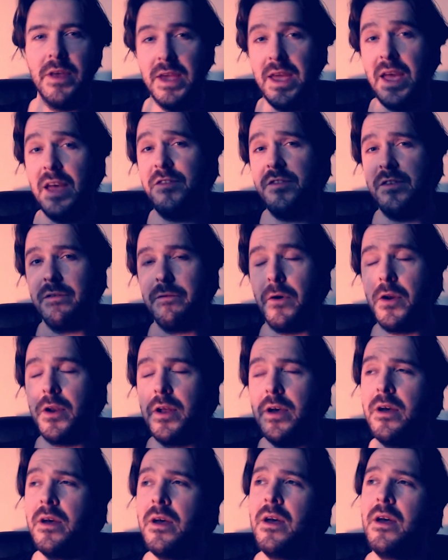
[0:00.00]
the guests of
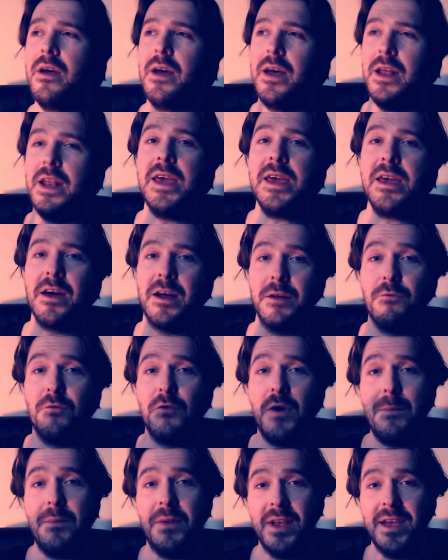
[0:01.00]
honor, and he kind of
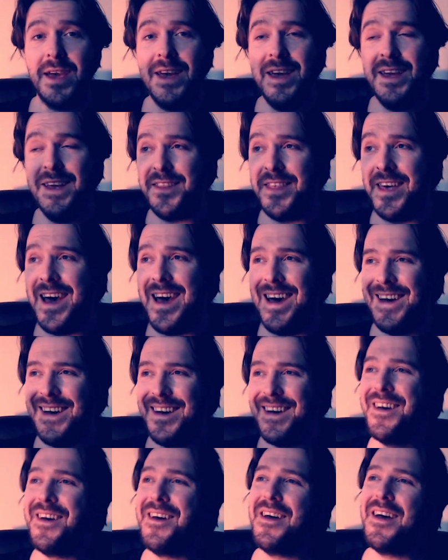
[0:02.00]
replicated that.